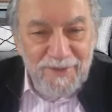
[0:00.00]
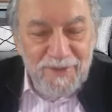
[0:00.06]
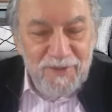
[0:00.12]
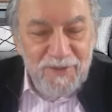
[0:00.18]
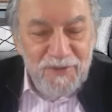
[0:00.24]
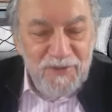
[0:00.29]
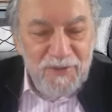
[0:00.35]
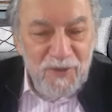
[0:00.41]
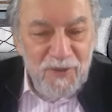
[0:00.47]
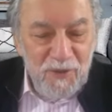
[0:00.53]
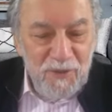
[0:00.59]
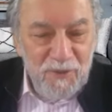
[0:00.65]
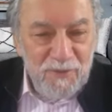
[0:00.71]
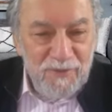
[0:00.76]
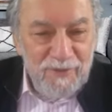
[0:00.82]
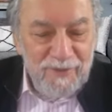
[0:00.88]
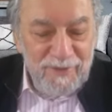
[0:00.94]

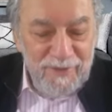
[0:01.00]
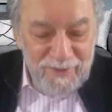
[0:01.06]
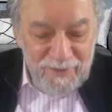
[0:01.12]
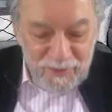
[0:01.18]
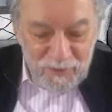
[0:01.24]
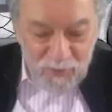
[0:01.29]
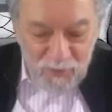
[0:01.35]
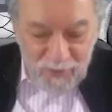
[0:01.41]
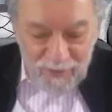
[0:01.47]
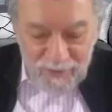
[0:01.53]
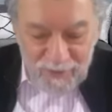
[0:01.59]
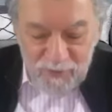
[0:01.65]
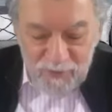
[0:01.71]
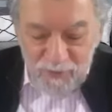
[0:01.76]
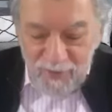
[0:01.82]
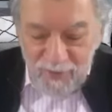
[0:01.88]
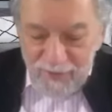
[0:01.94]
So he saw a
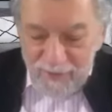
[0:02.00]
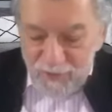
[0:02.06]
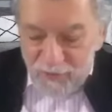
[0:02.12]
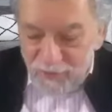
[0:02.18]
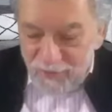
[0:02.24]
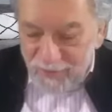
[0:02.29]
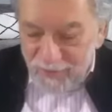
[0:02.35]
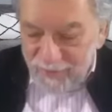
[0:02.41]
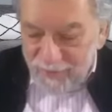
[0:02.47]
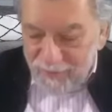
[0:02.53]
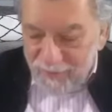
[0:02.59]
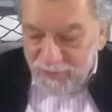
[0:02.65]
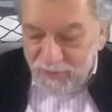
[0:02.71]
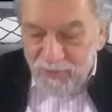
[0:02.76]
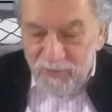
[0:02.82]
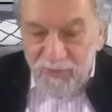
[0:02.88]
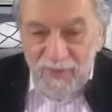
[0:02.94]
stranger in the
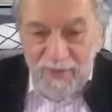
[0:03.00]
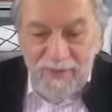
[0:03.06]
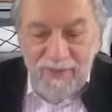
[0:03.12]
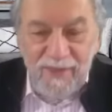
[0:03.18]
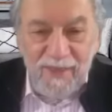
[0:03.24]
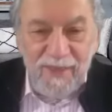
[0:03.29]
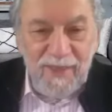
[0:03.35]
street,